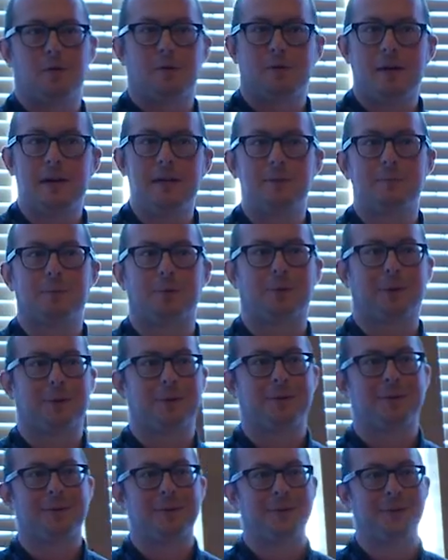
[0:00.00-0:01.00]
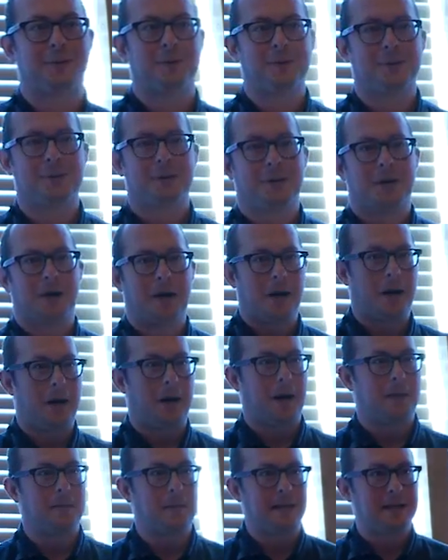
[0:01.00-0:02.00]
on Facebook.
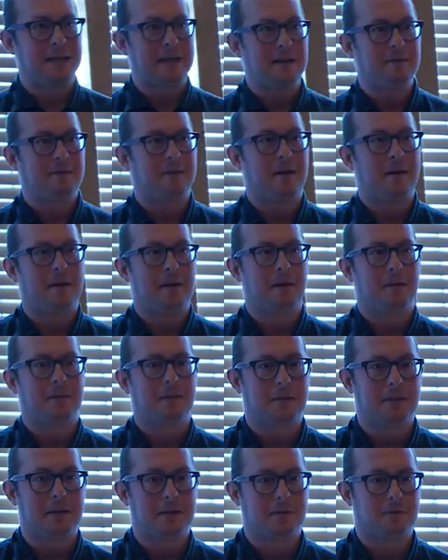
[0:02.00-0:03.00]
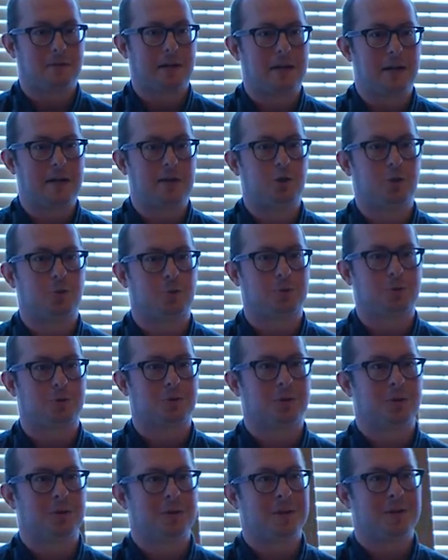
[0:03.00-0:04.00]
And they give her their
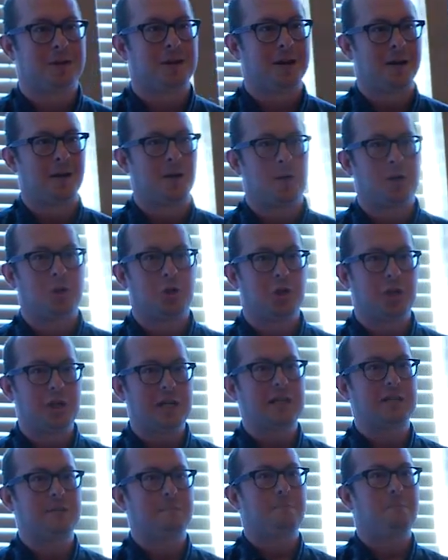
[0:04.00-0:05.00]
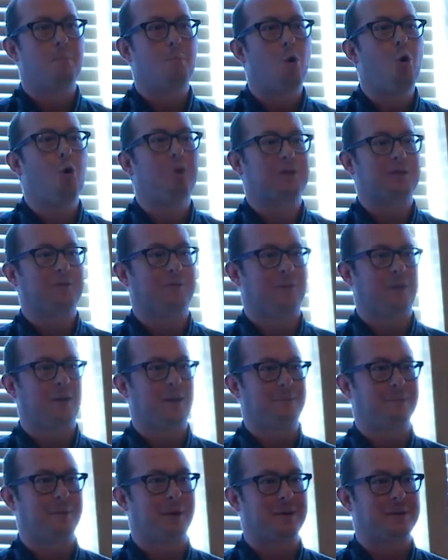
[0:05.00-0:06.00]
credentials. She is
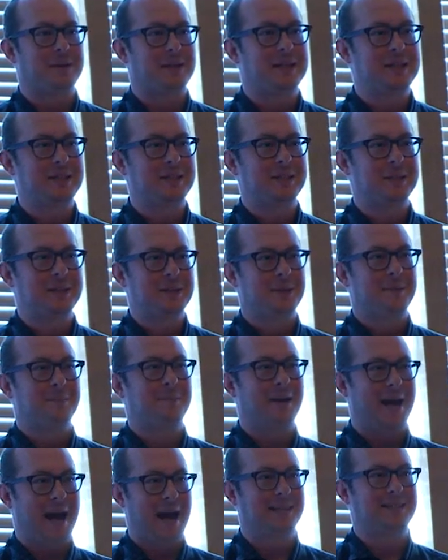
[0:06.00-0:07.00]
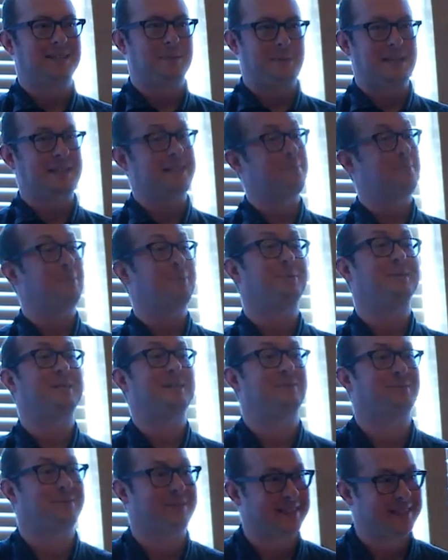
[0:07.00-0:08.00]
mortified by this, but has to be
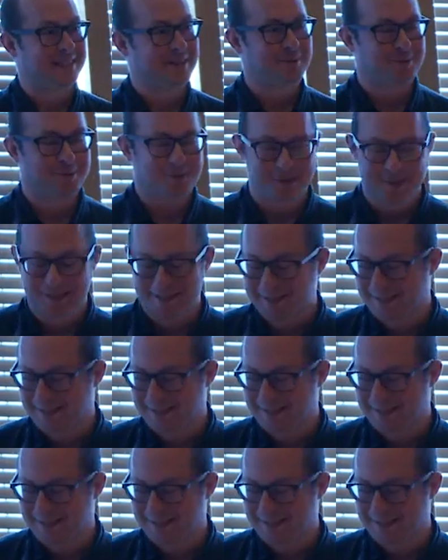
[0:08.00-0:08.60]
supportive for the children.